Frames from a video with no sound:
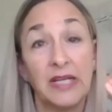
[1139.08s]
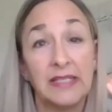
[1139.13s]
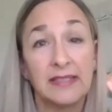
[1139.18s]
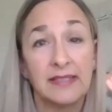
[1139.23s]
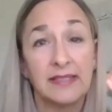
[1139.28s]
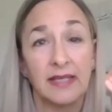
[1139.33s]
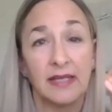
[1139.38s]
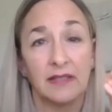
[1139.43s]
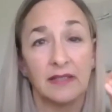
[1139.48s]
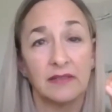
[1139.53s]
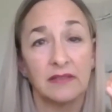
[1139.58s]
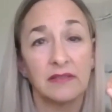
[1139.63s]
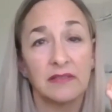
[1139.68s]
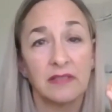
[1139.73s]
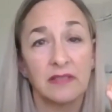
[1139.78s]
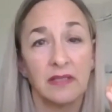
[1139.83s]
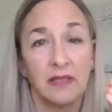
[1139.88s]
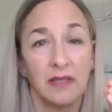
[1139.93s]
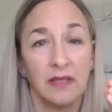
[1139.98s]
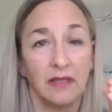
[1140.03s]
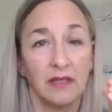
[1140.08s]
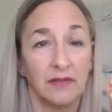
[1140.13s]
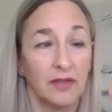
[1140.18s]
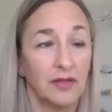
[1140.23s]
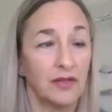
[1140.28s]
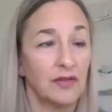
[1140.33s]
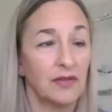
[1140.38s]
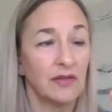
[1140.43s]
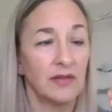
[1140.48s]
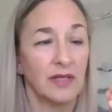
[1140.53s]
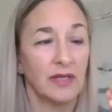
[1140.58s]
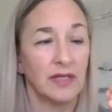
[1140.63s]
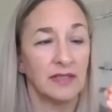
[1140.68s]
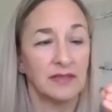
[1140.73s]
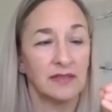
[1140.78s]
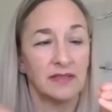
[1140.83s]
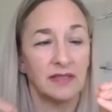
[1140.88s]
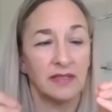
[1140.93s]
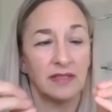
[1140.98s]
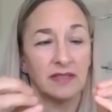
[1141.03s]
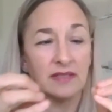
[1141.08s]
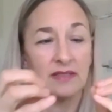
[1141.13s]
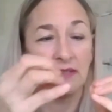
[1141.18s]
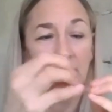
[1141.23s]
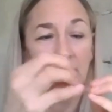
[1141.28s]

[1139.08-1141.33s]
cells, the neurons, as